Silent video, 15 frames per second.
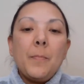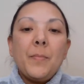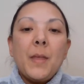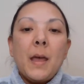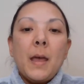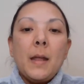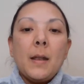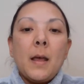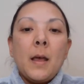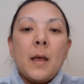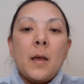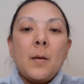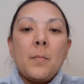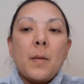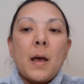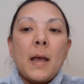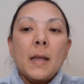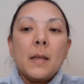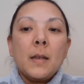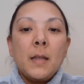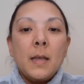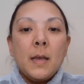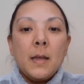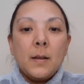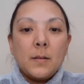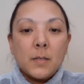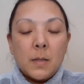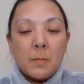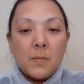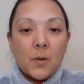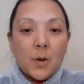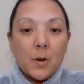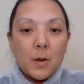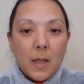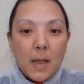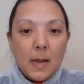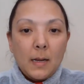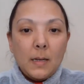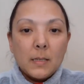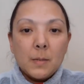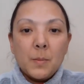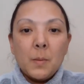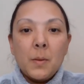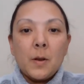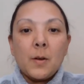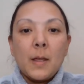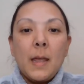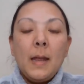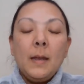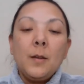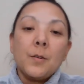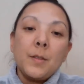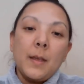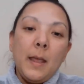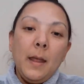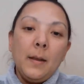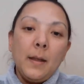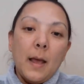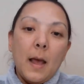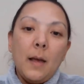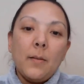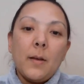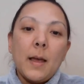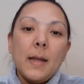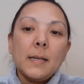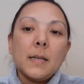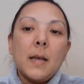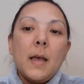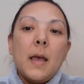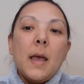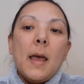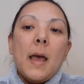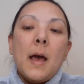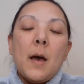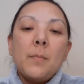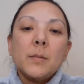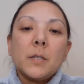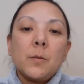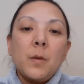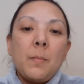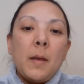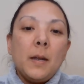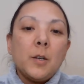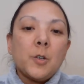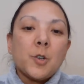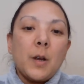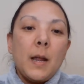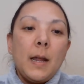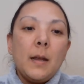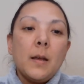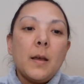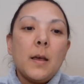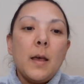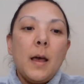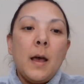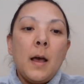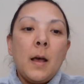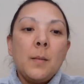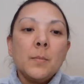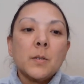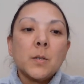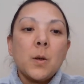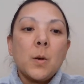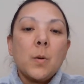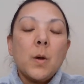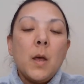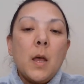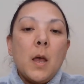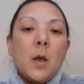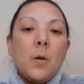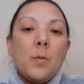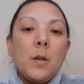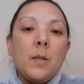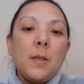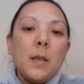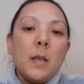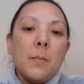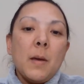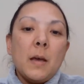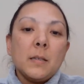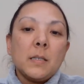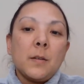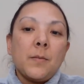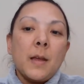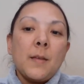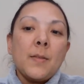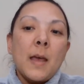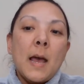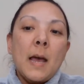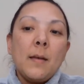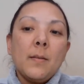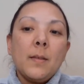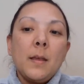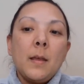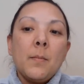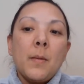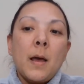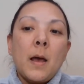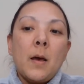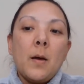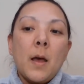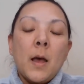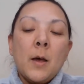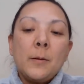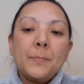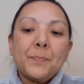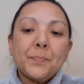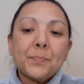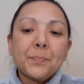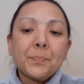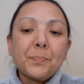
that um, I could get some of her candy, some of the better candy or the candy I liked. Um, so we made a trade. Um, so when you think about stuff like that, think about um,